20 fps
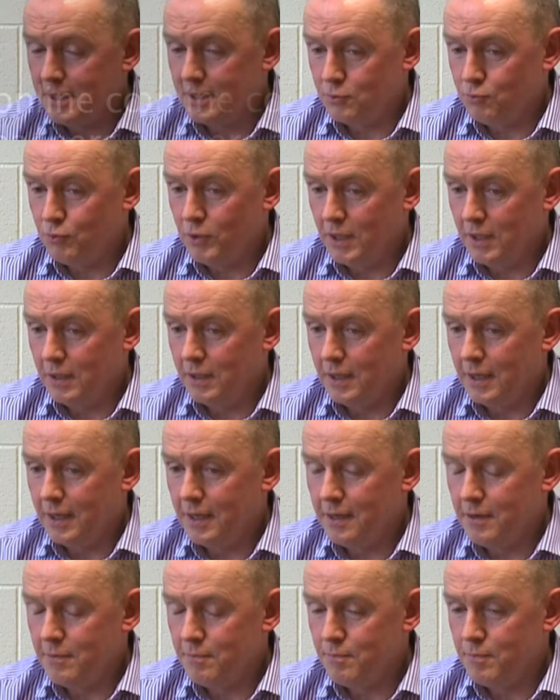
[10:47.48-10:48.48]
it will.
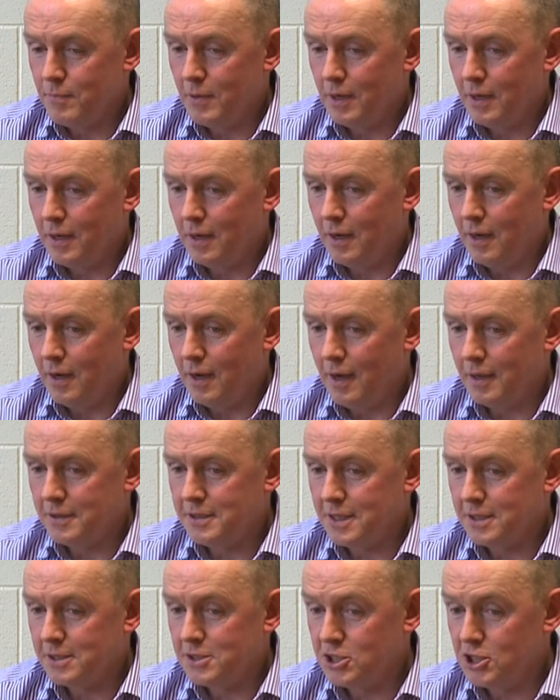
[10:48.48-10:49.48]
I
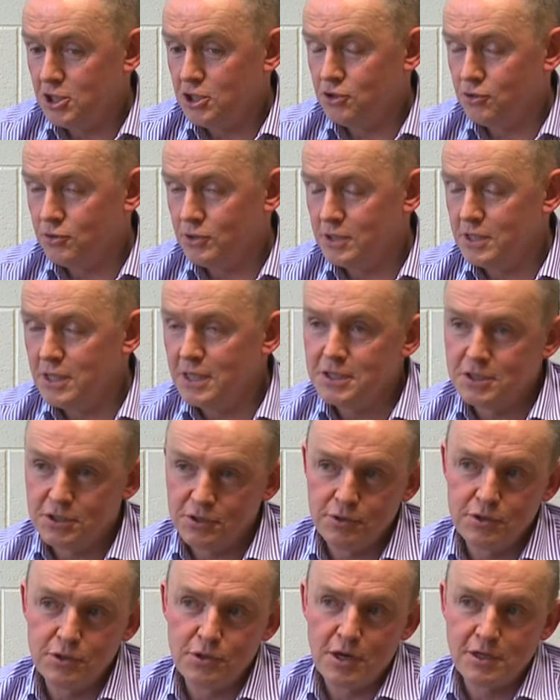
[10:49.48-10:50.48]
think teachers need
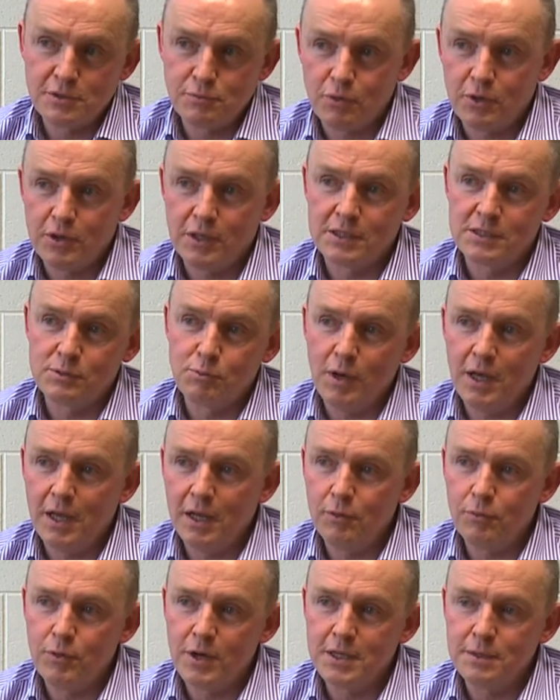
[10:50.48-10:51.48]
to network as
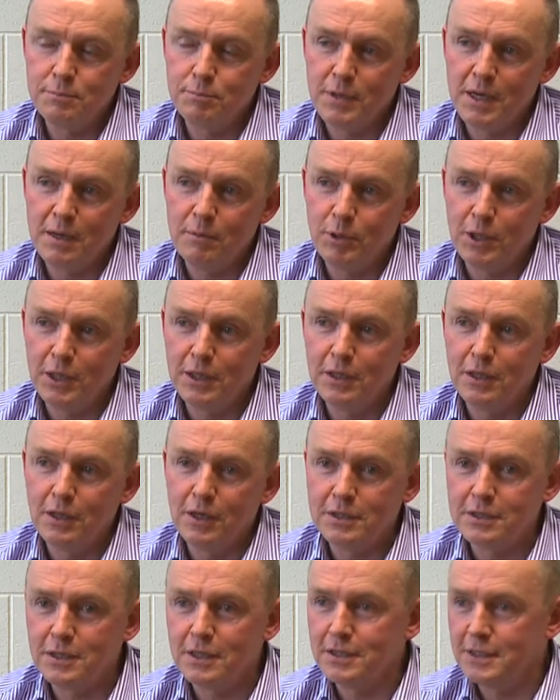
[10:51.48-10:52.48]
well, right? Maybe
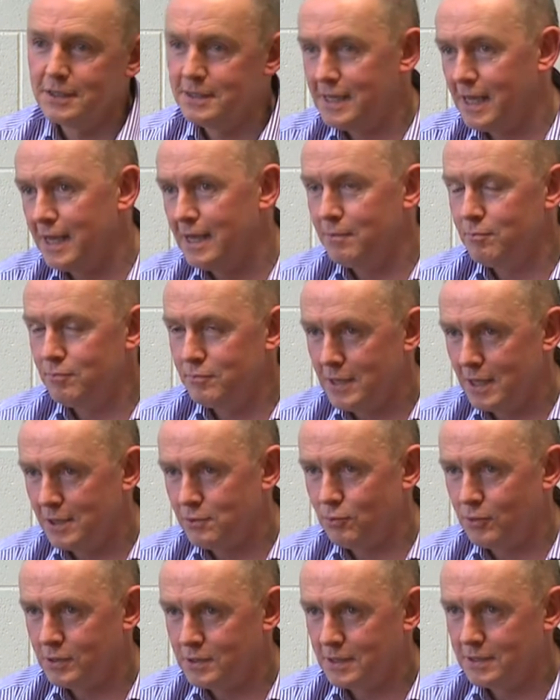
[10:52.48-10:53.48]
not on the same
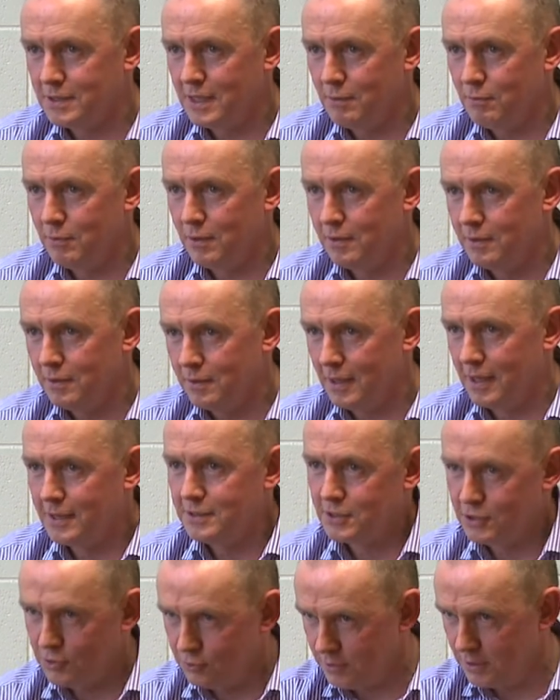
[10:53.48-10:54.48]
networks as they will as
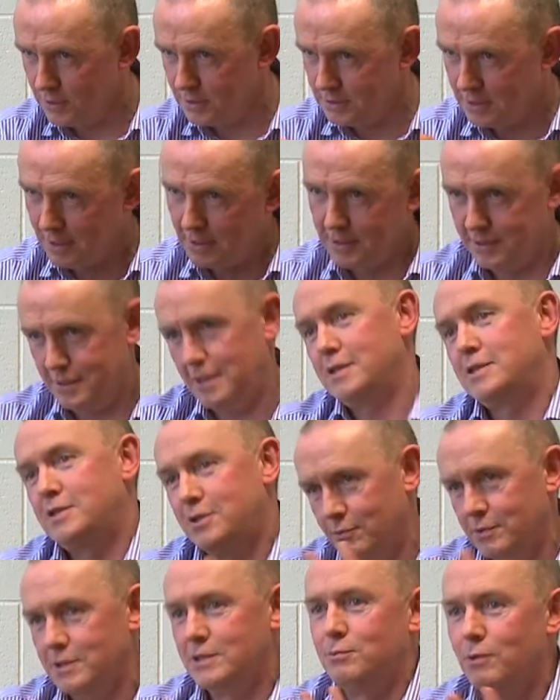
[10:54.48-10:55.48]
students. I think
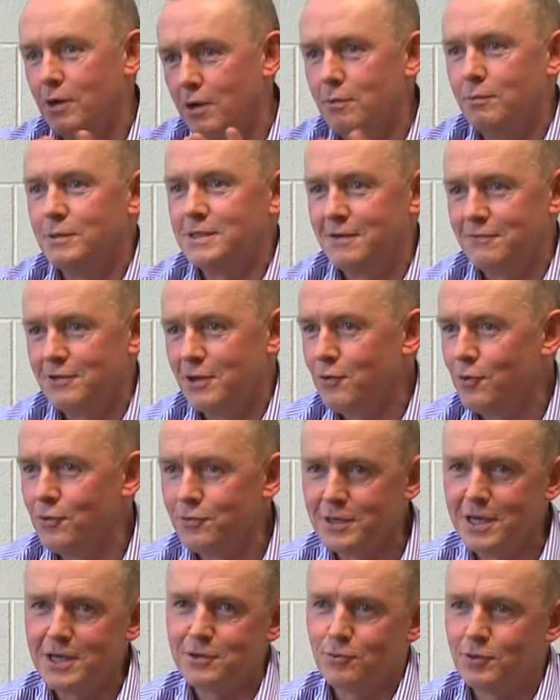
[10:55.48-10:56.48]
students will always have their
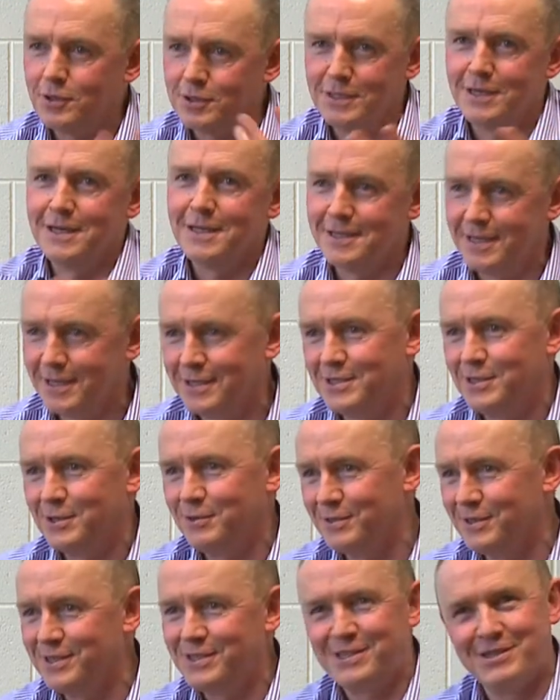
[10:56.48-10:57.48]
own networks, and I think
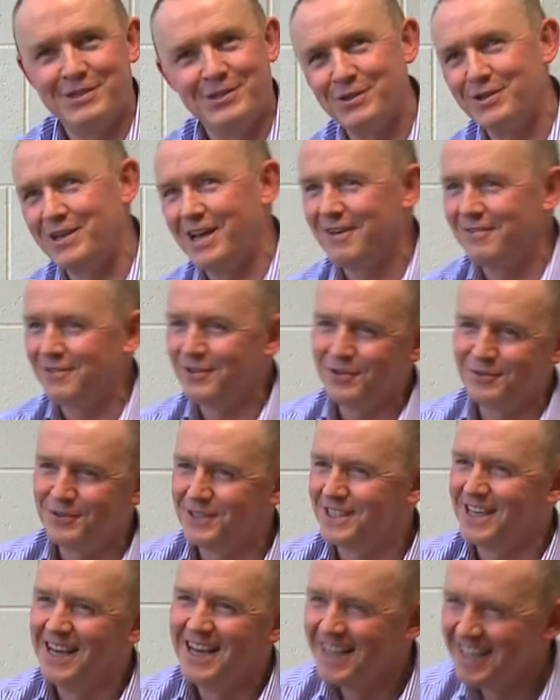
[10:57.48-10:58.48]
students should have
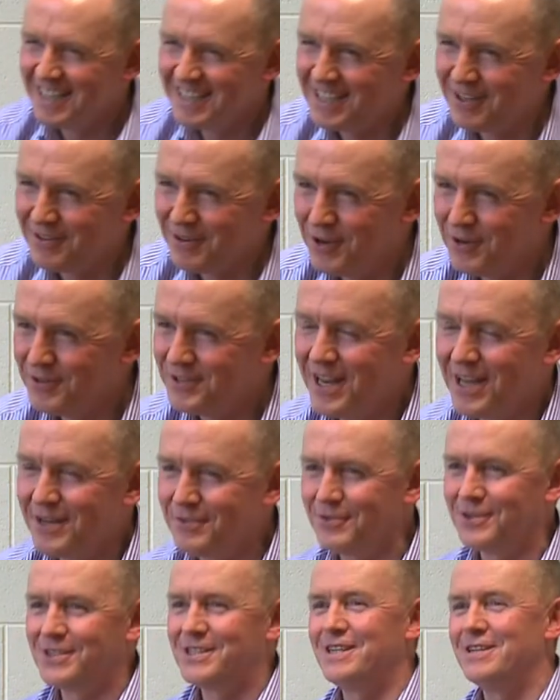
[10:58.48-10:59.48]
always their own
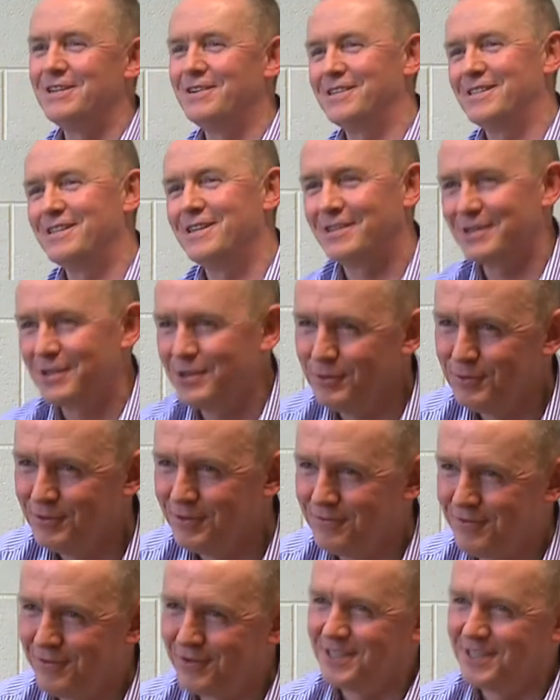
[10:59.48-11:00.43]
networks. You know, it's not cool for